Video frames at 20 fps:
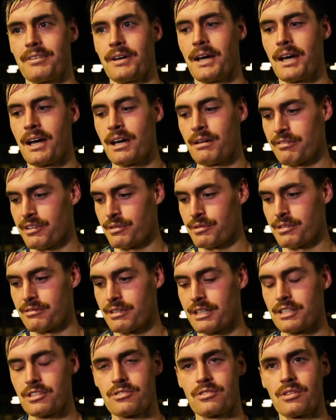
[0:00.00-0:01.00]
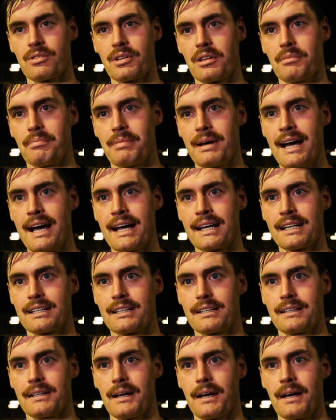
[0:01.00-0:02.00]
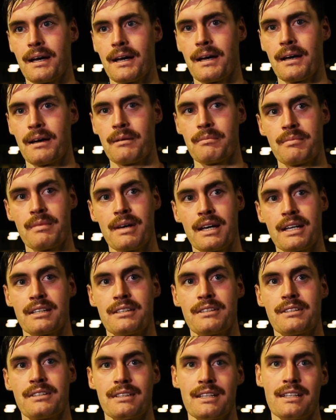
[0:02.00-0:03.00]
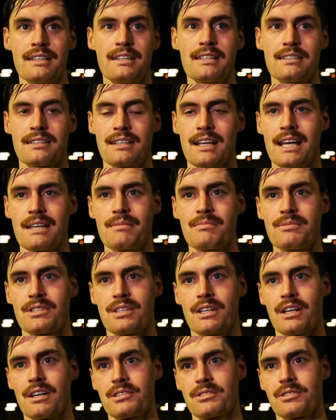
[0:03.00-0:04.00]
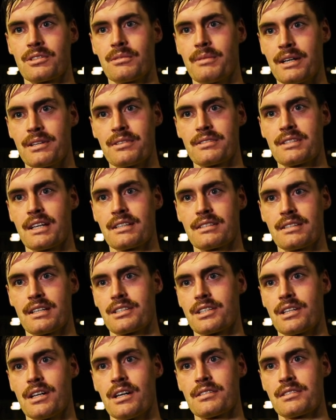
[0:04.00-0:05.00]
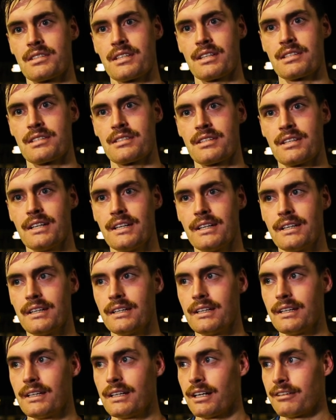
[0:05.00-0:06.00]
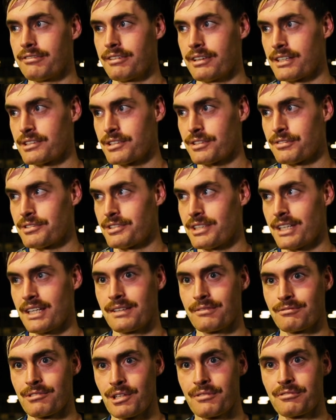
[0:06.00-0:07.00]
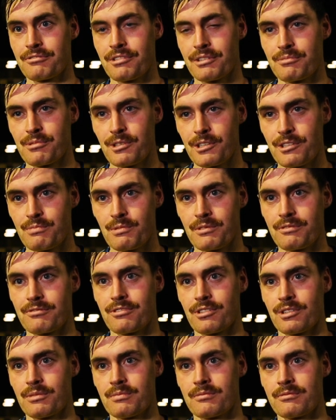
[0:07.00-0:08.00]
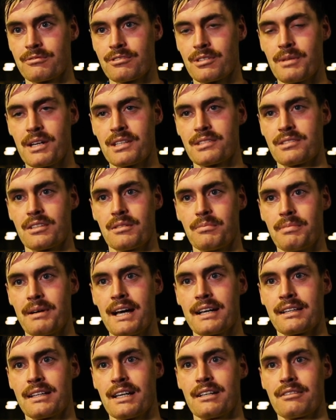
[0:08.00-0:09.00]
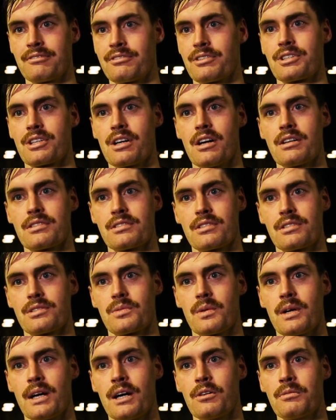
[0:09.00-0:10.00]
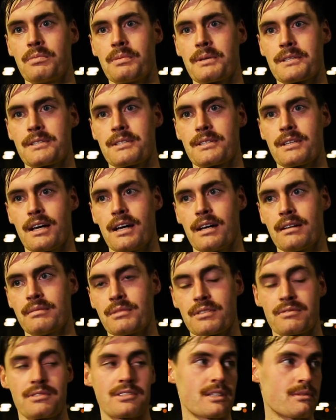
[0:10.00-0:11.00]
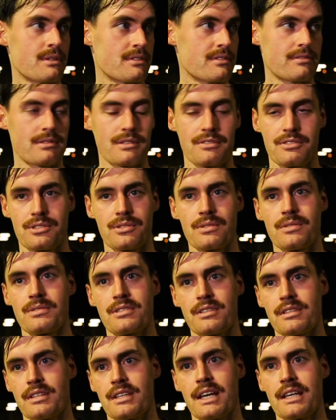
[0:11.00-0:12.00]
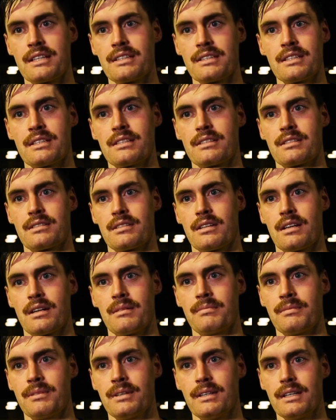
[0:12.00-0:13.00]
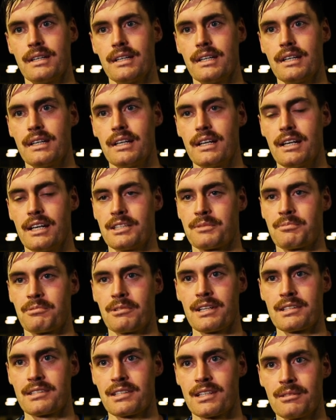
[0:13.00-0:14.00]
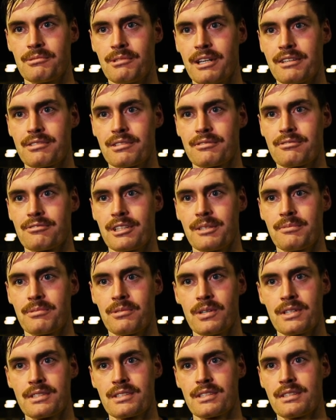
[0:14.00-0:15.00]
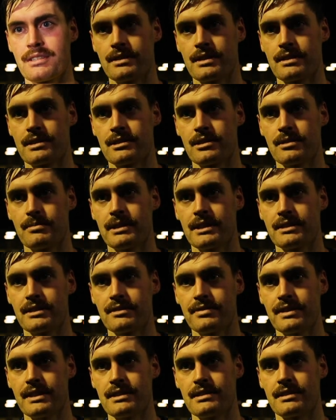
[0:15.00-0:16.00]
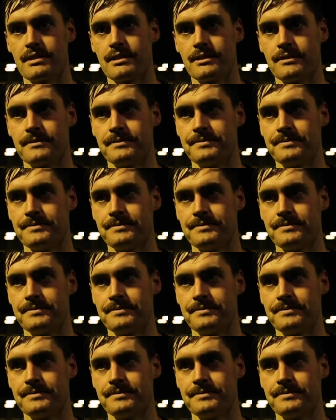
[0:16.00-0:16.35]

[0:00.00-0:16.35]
I think we're really strong at the back. And in these games, you know, it's all about who takes their chances. I think there's obviously room for improvement from us at the back. They had a few chances as well, but obviously we've Sean's at the end. It's brilliant to come away from the 3 points and still be undefeated.